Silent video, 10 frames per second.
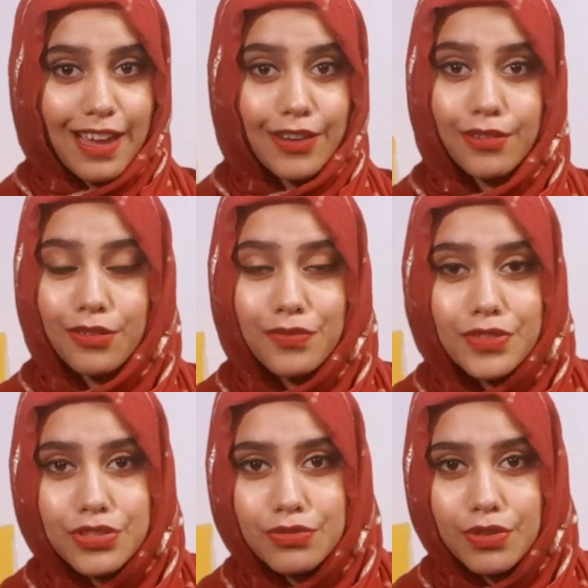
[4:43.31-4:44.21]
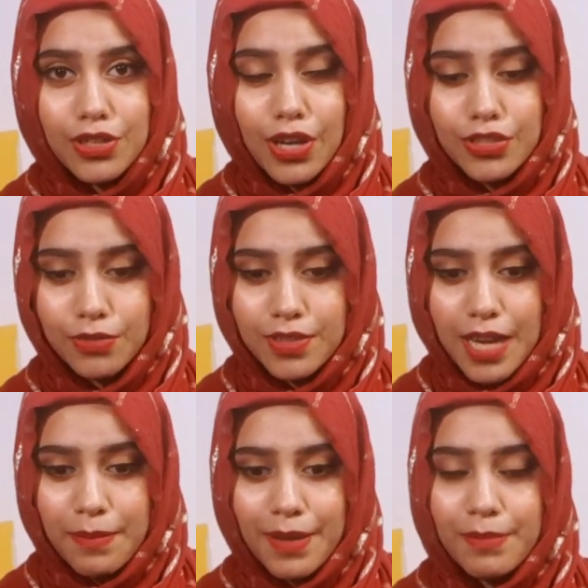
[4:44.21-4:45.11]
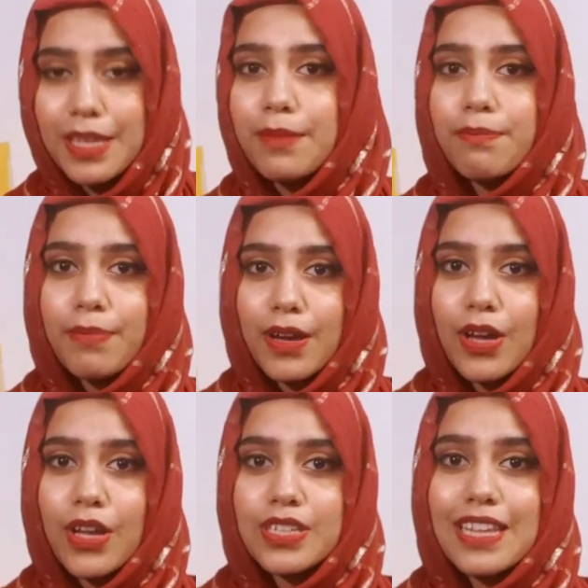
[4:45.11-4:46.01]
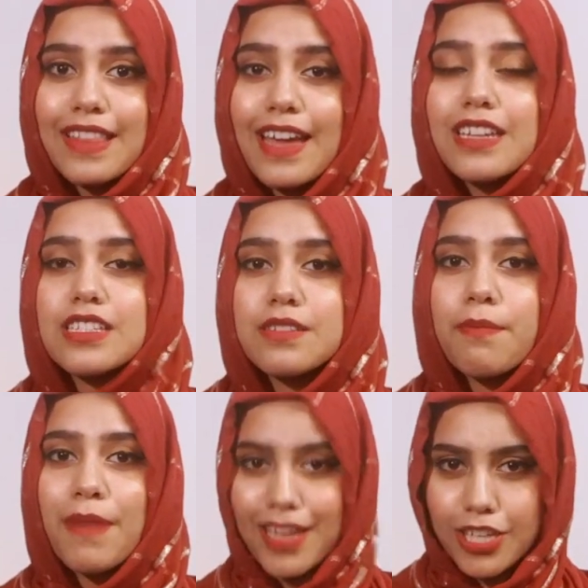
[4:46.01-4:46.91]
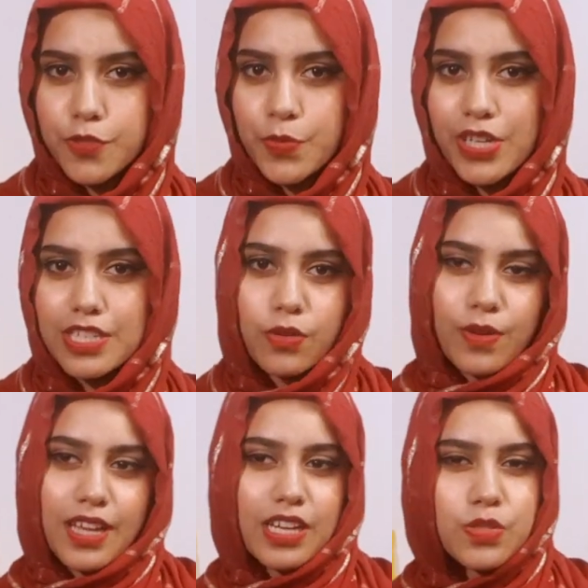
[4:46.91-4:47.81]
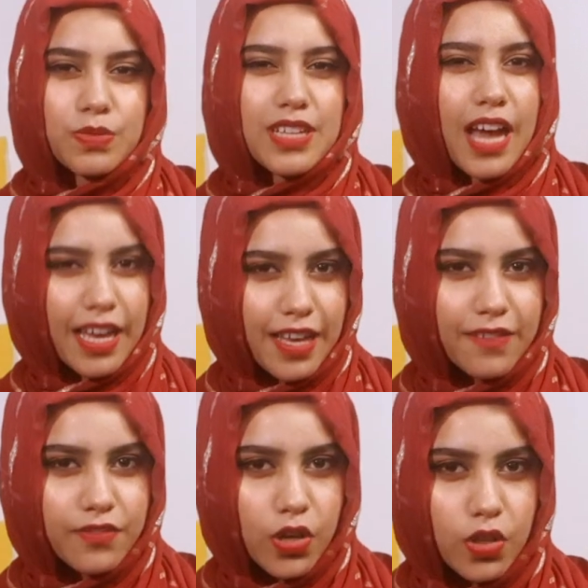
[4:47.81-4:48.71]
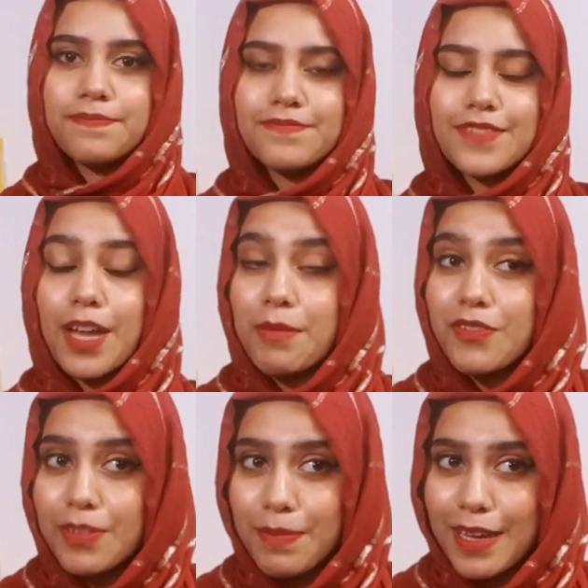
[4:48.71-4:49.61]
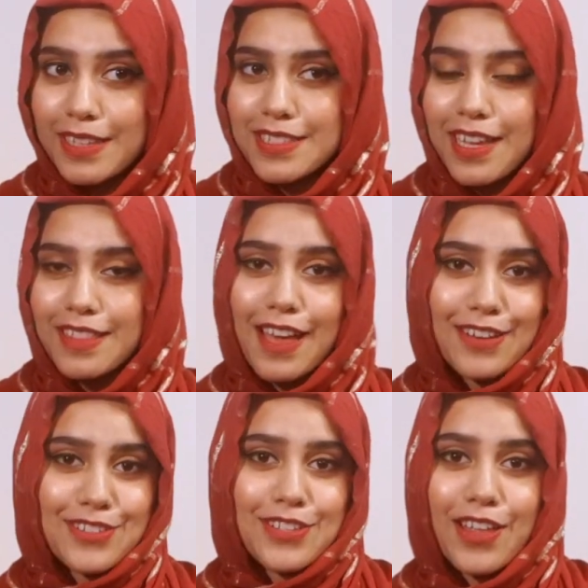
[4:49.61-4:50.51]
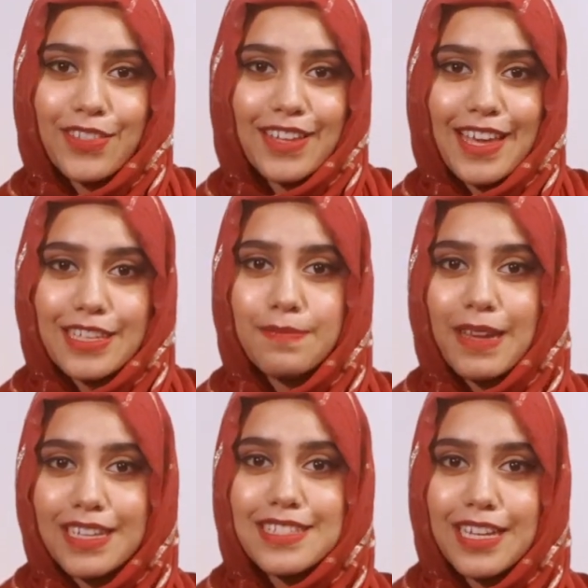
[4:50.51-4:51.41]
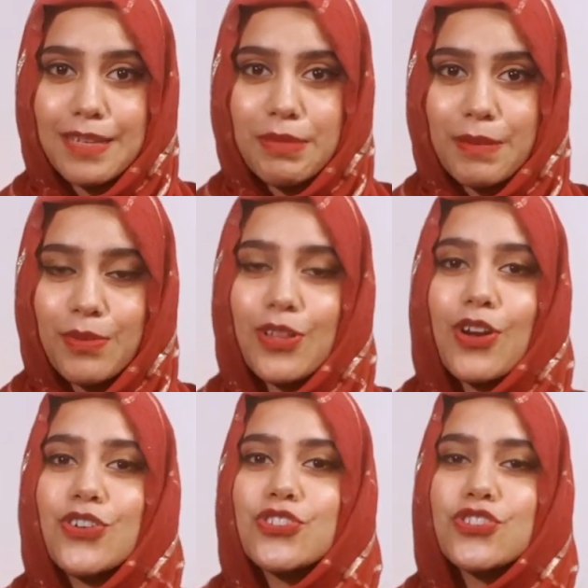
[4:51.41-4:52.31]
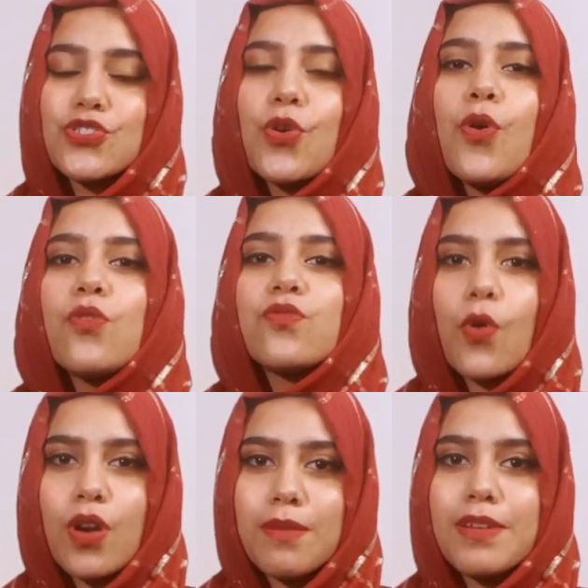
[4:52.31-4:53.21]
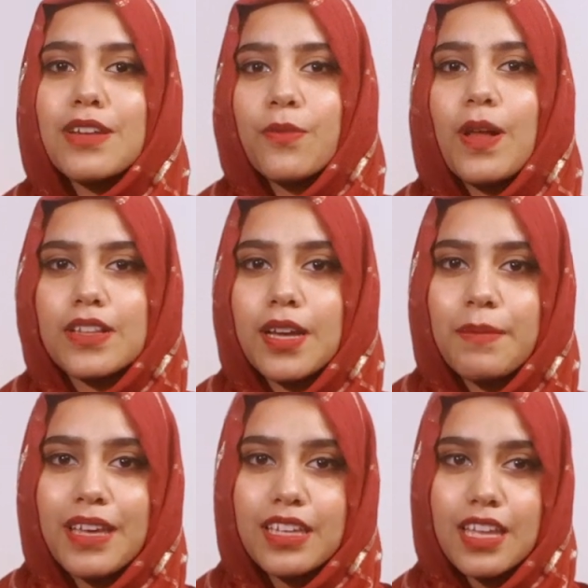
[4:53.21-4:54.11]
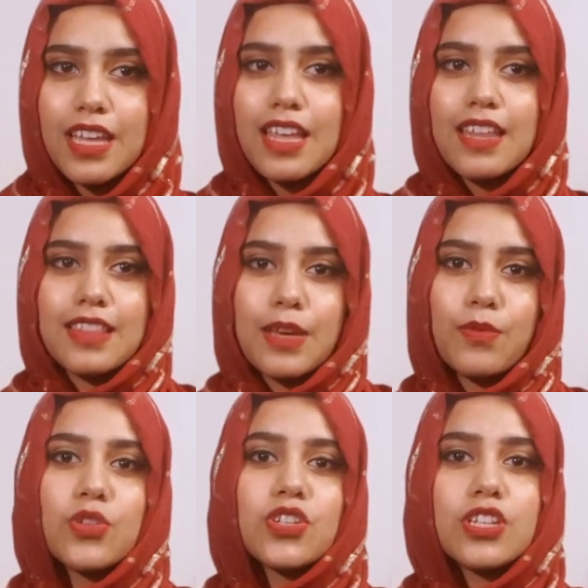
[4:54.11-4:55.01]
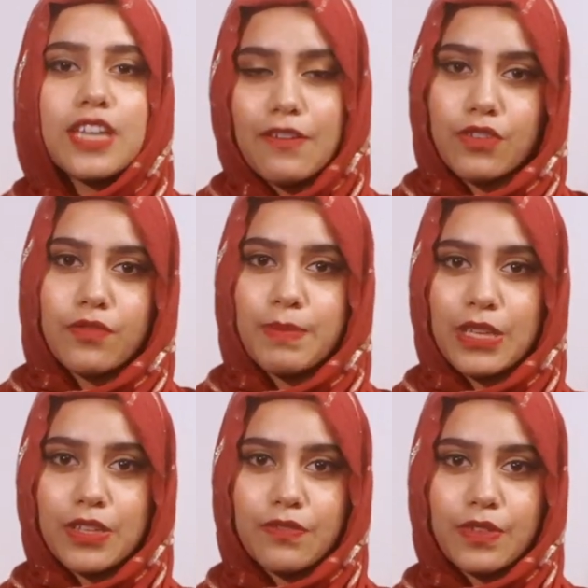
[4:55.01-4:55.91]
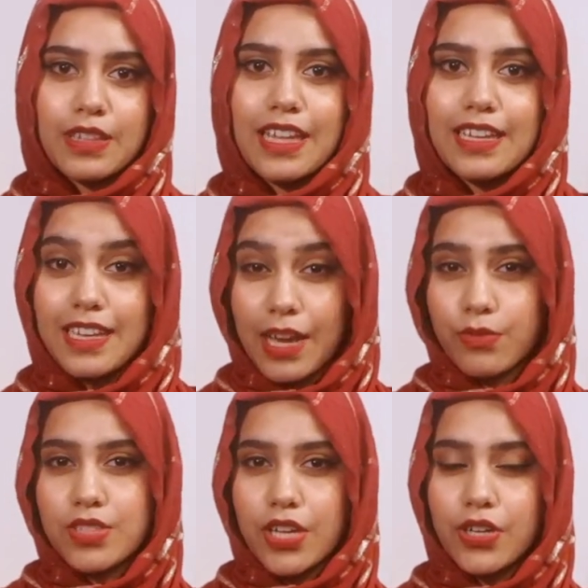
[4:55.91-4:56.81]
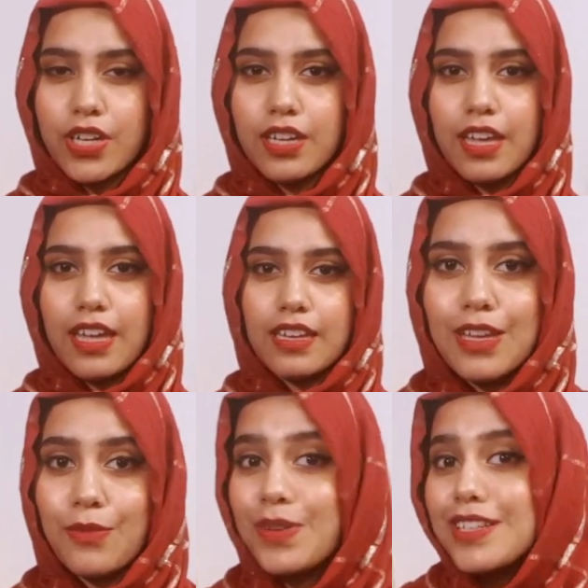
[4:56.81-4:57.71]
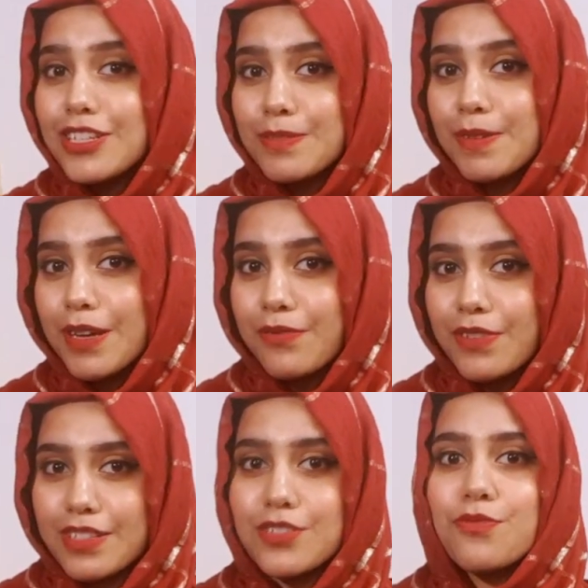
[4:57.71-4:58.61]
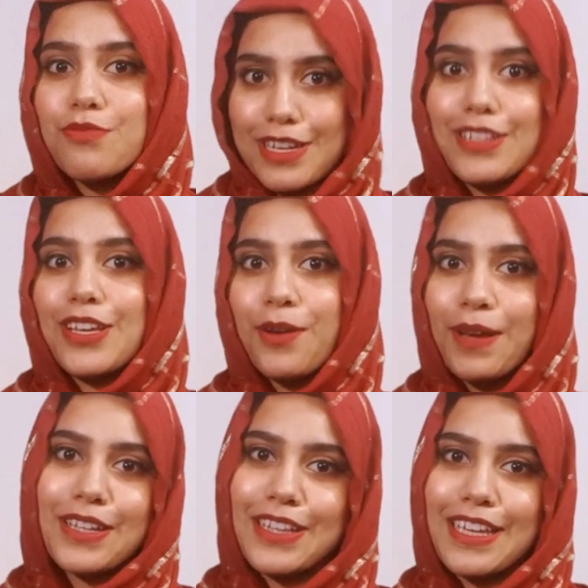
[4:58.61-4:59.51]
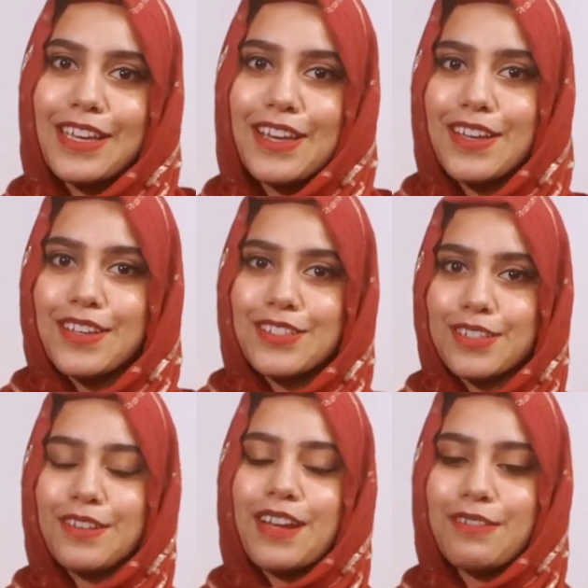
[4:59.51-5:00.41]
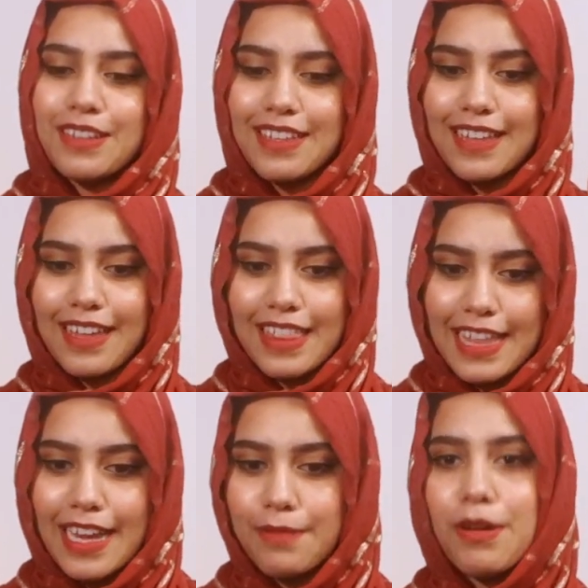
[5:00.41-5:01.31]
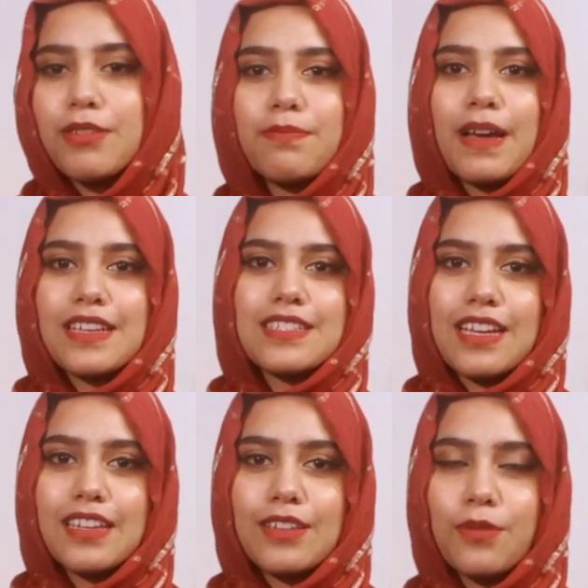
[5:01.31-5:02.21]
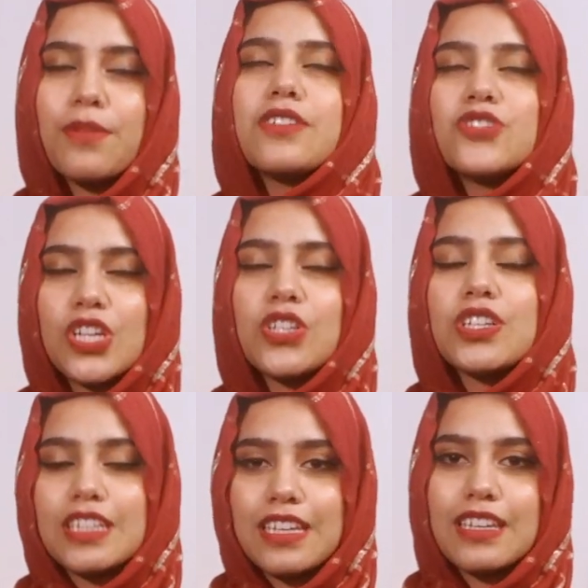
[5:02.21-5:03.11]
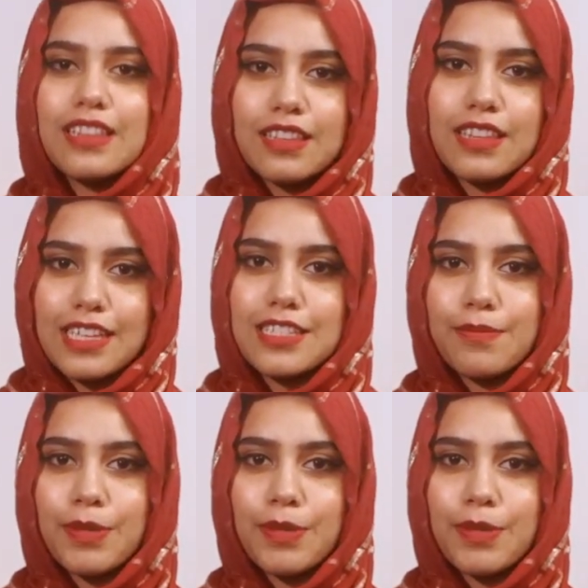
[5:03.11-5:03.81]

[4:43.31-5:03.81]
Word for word: I don't know if it's true or not, don't come at me, but that is my experience, or that is what I have felt. Coming from Pakistan, that is not the case. Pakistani people are so warm and welcoming. They would never make you feel like an outsider, and, and we tend to become friends really quickly. So I really like that about Pakistani, or generally in Desi